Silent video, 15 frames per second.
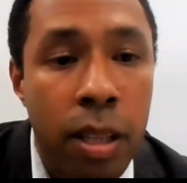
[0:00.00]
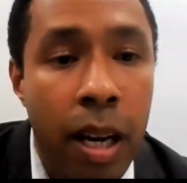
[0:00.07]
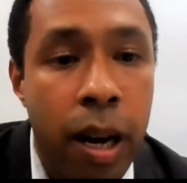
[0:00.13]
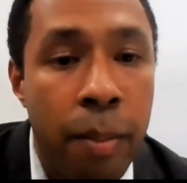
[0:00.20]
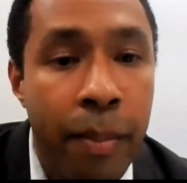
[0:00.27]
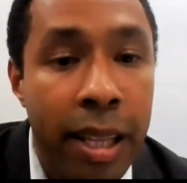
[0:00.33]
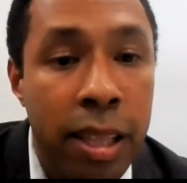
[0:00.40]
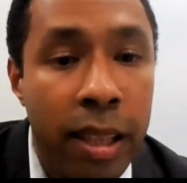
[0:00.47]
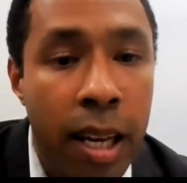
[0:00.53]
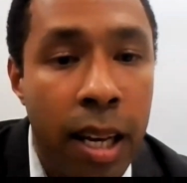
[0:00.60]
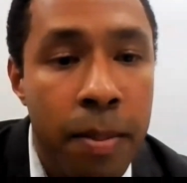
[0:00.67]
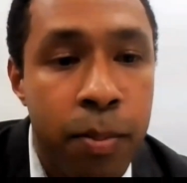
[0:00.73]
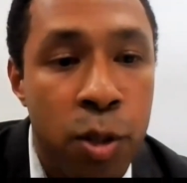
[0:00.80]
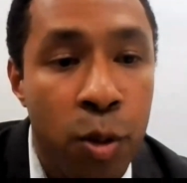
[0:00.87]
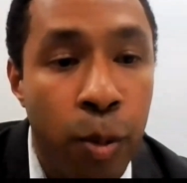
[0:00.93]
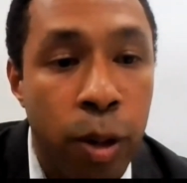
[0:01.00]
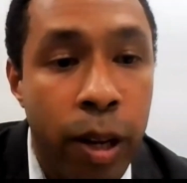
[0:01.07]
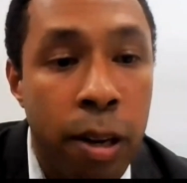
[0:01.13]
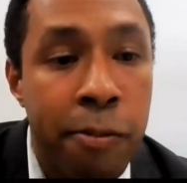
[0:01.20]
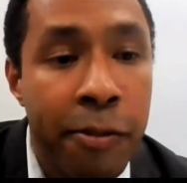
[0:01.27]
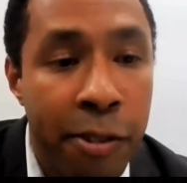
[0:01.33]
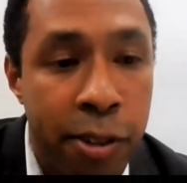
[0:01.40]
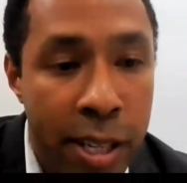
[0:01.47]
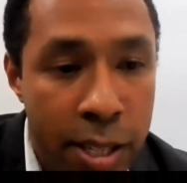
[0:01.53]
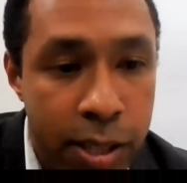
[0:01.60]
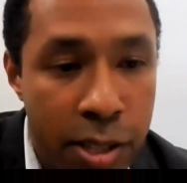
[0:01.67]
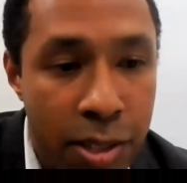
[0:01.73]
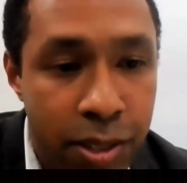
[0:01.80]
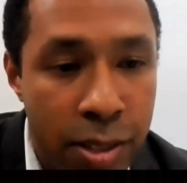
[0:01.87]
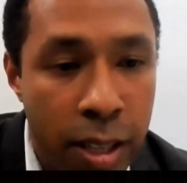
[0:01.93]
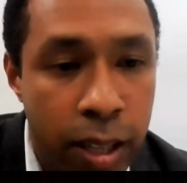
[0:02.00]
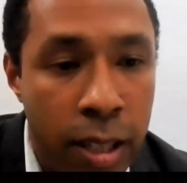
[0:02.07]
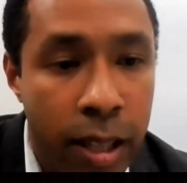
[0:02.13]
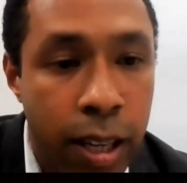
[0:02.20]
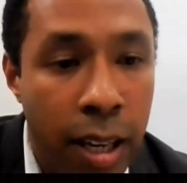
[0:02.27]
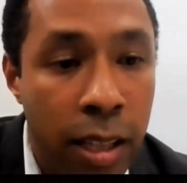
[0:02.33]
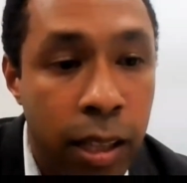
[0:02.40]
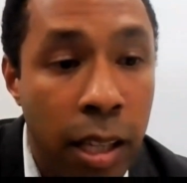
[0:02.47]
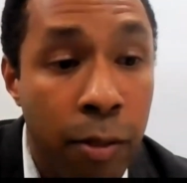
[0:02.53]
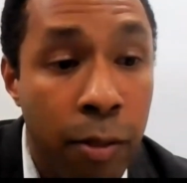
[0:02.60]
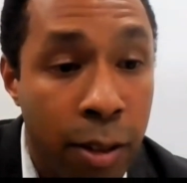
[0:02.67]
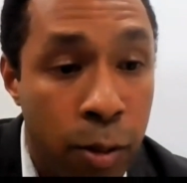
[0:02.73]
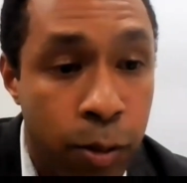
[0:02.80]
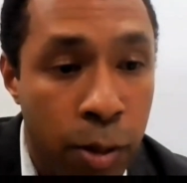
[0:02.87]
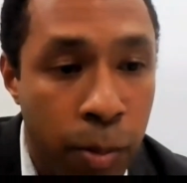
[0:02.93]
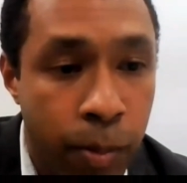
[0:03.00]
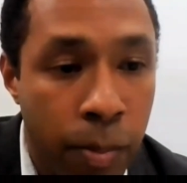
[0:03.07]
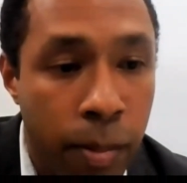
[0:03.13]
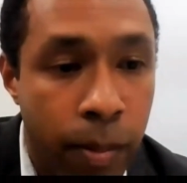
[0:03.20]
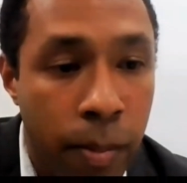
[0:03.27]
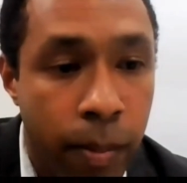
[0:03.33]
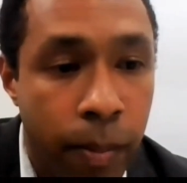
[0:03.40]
at times will freeze in the interview room.